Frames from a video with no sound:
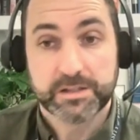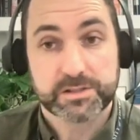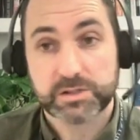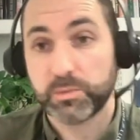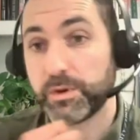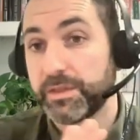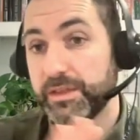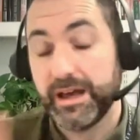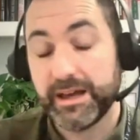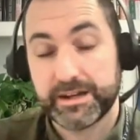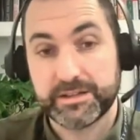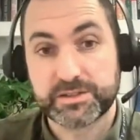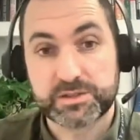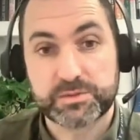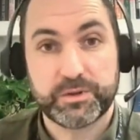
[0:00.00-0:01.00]
So with that,
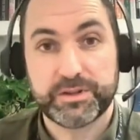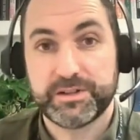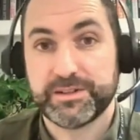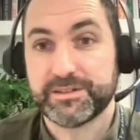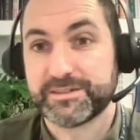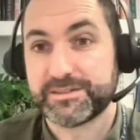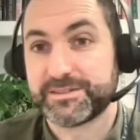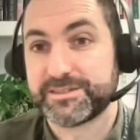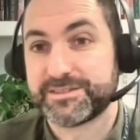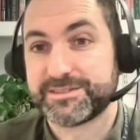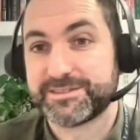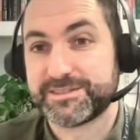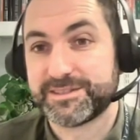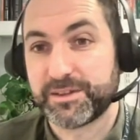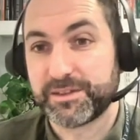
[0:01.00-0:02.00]
I just want to
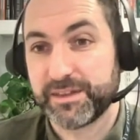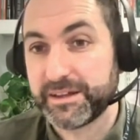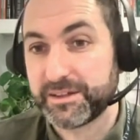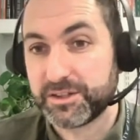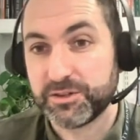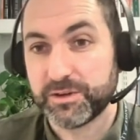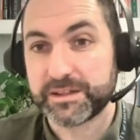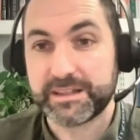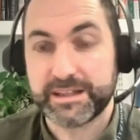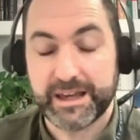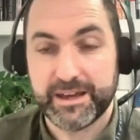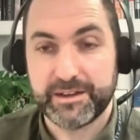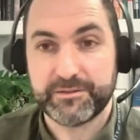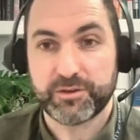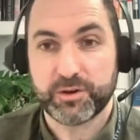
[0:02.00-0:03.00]
thank you
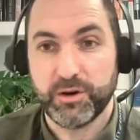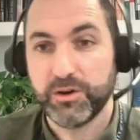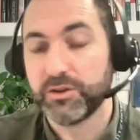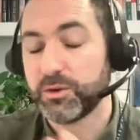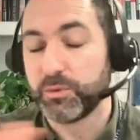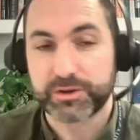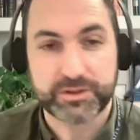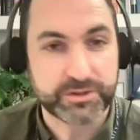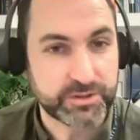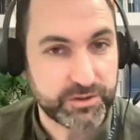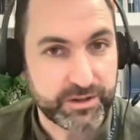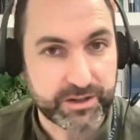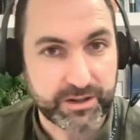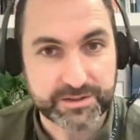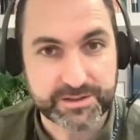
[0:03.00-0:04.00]
again for all the work you're
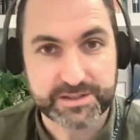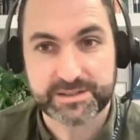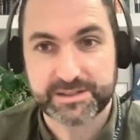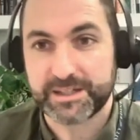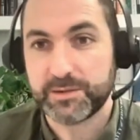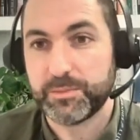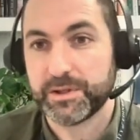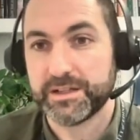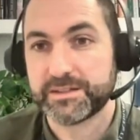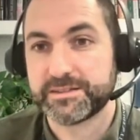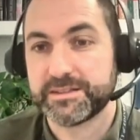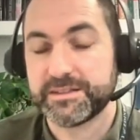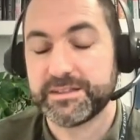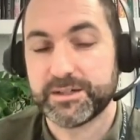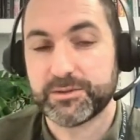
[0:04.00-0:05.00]
doing on
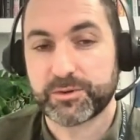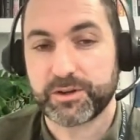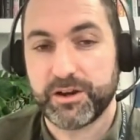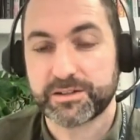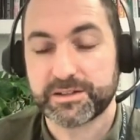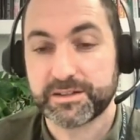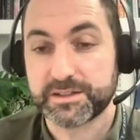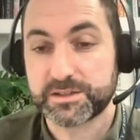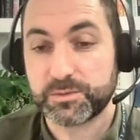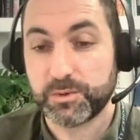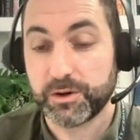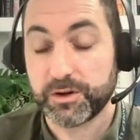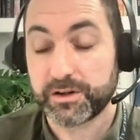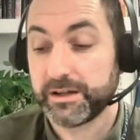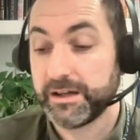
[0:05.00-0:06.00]
sustainability in regard to this
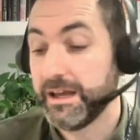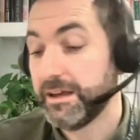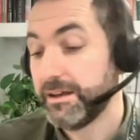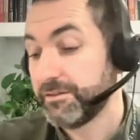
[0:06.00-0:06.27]
work,